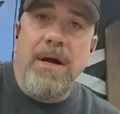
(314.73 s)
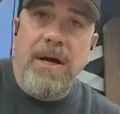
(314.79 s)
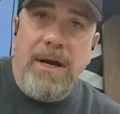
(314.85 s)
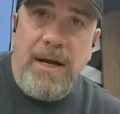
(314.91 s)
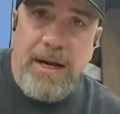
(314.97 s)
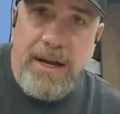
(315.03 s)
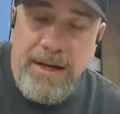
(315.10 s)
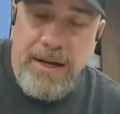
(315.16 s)

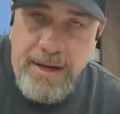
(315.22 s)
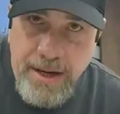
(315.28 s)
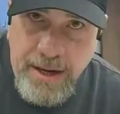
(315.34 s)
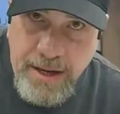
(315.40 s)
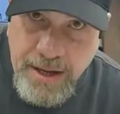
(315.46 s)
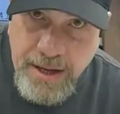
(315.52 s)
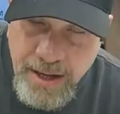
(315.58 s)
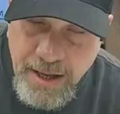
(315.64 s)
And
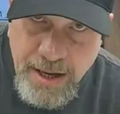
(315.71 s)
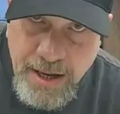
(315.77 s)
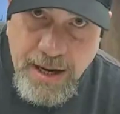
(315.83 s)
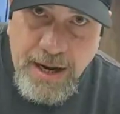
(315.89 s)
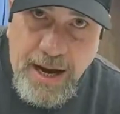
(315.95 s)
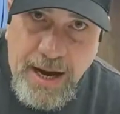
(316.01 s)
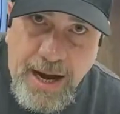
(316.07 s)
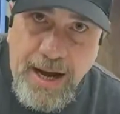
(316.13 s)

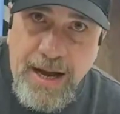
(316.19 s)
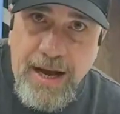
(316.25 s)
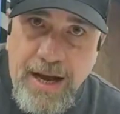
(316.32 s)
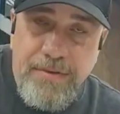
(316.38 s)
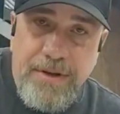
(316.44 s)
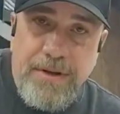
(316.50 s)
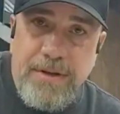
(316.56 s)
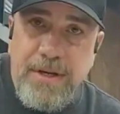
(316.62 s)
I
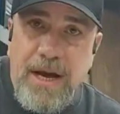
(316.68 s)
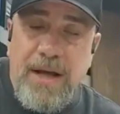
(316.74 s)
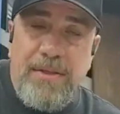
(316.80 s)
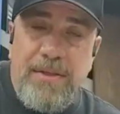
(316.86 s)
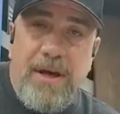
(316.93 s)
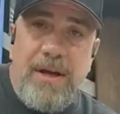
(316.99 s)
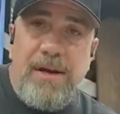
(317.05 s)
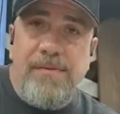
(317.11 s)
haven't got
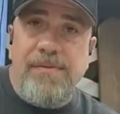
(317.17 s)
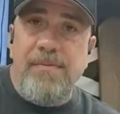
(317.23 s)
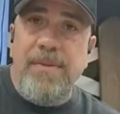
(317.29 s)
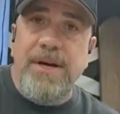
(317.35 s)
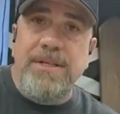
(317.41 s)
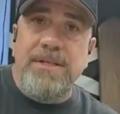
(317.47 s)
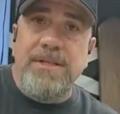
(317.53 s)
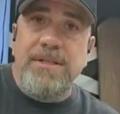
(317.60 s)
that
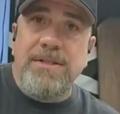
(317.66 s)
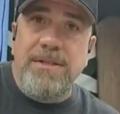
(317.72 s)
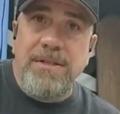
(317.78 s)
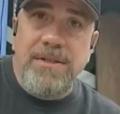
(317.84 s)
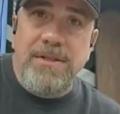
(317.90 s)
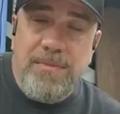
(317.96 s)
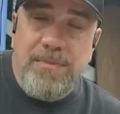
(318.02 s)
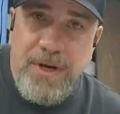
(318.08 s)
information to
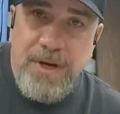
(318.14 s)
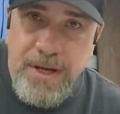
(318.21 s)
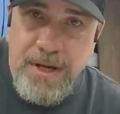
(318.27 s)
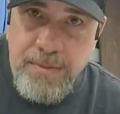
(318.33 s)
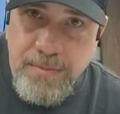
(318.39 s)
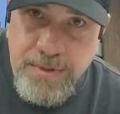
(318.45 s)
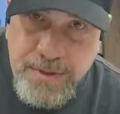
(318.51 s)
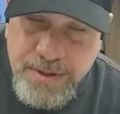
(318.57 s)
them yet
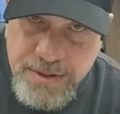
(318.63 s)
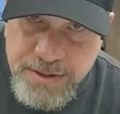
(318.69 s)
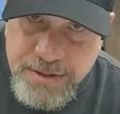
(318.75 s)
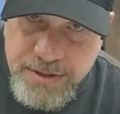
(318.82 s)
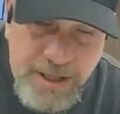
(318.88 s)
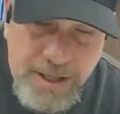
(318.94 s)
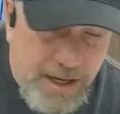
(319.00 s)
because